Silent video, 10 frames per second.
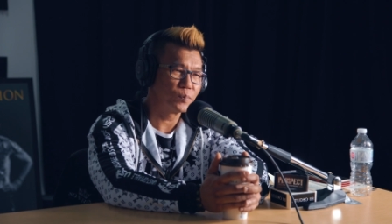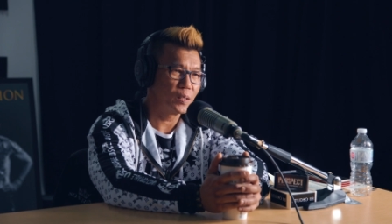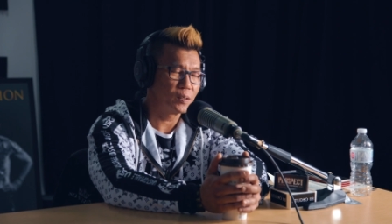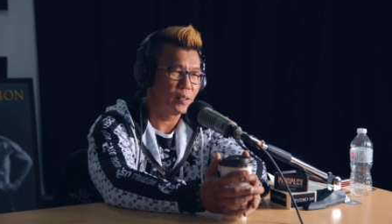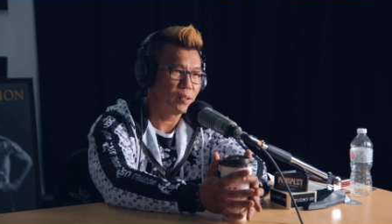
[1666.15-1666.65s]

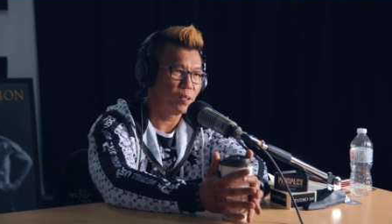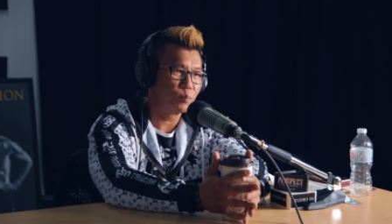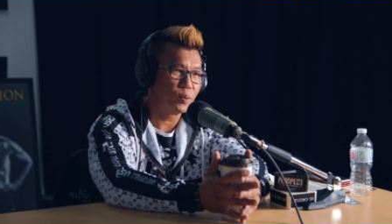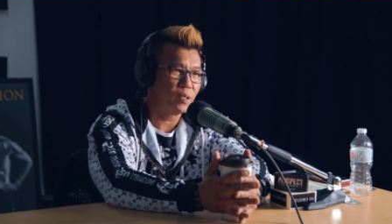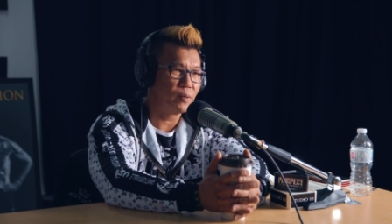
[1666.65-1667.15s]
They say
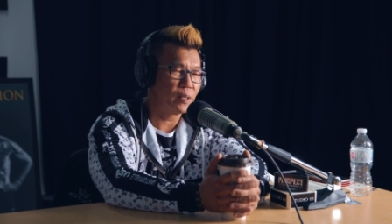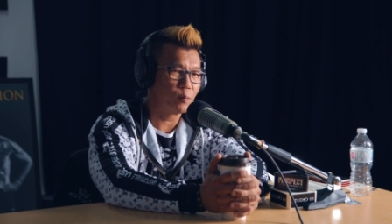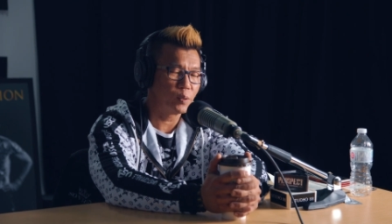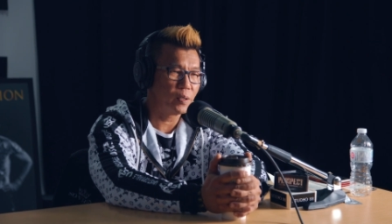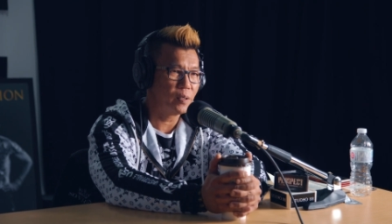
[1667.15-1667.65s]
don't believe
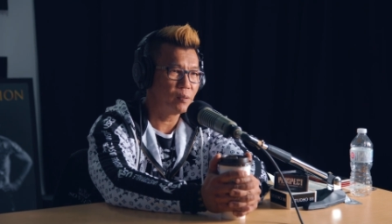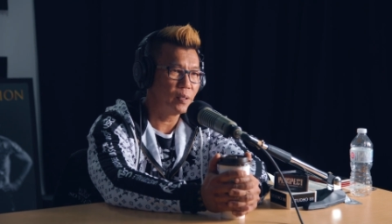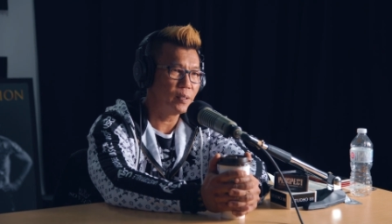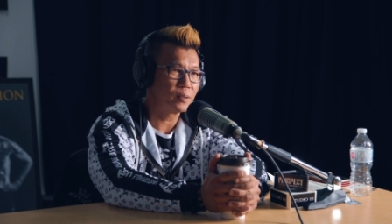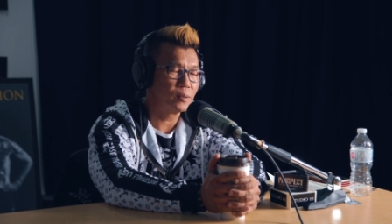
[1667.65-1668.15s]
anything what you hear, right?